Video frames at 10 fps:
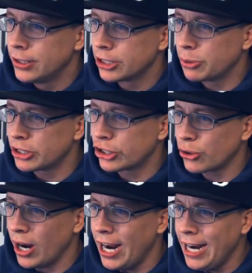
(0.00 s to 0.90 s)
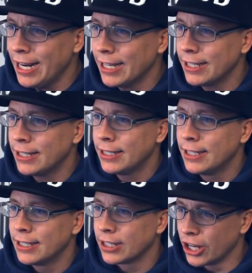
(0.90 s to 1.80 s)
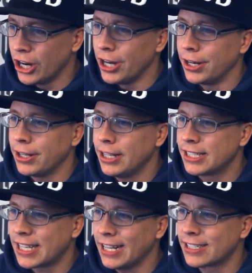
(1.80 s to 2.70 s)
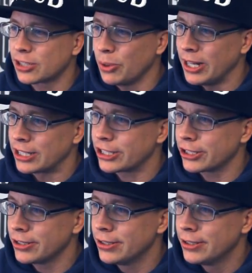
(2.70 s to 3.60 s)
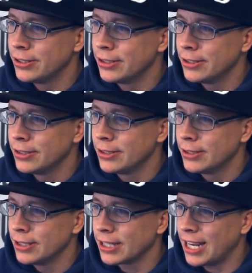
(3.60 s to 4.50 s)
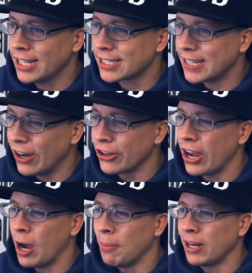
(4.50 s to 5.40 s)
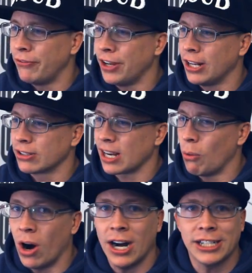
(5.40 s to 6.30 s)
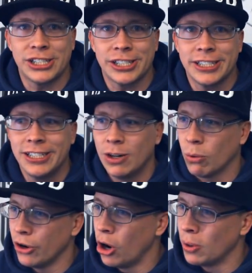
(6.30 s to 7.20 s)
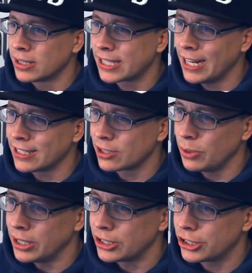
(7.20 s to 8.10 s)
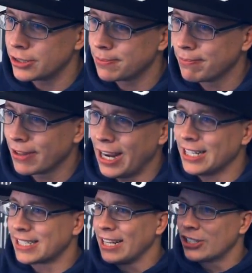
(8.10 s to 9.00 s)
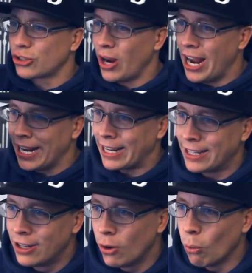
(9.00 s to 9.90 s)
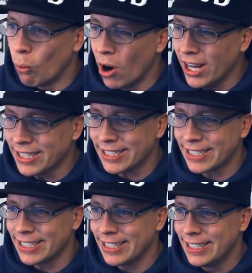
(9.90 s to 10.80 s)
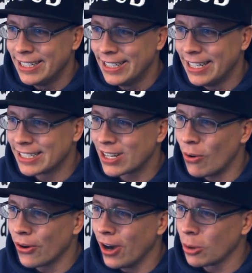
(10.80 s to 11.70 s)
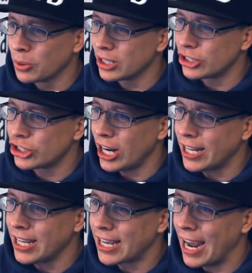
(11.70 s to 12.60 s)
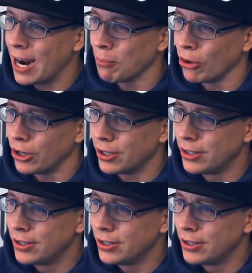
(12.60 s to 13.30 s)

Switch tray, good. He skates switch. Can't tell you how many videos I watch where no one skates switch. And he skates tranny. What is going on with this shaky camera?